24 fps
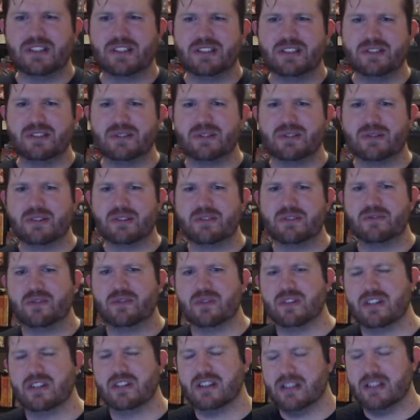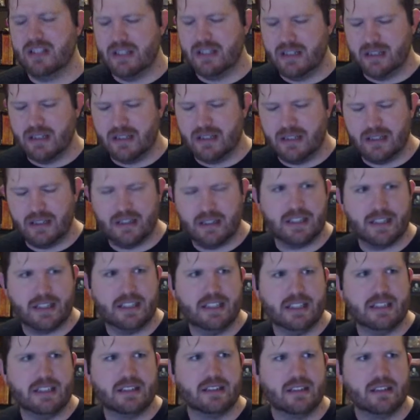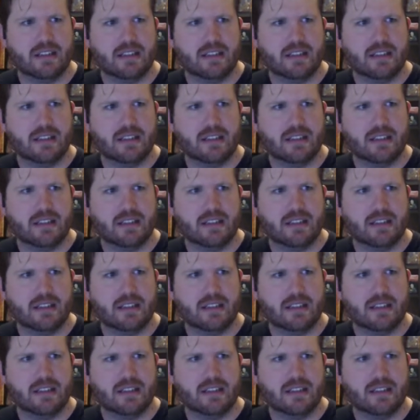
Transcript: 2, 3, 4 on it.